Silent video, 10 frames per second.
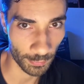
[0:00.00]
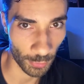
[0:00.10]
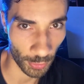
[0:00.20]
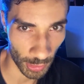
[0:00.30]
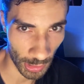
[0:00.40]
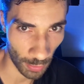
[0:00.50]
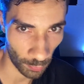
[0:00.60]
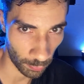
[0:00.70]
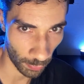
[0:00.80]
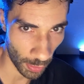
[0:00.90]
You're going to see the
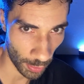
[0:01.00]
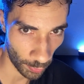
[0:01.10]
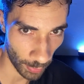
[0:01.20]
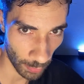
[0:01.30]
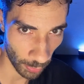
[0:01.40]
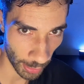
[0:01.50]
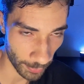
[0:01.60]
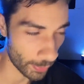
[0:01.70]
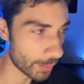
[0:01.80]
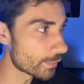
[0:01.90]
longer red
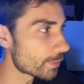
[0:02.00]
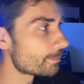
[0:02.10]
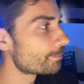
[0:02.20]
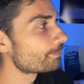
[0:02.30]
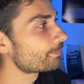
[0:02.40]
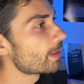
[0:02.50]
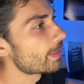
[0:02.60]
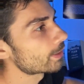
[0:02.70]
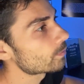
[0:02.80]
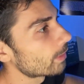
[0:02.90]
light waves, and
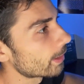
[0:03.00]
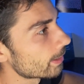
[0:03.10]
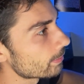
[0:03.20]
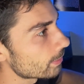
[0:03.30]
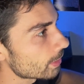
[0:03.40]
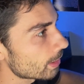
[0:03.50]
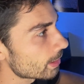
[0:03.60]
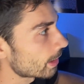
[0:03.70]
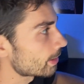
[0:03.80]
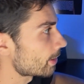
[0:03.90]
that's why
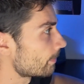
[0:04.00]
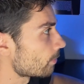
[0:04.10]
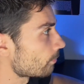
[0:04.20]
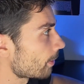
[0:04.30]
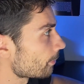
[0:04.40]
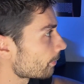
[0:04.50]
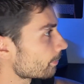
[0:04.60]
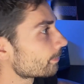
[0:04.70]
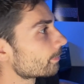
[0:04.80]
sunsets tend to be redder.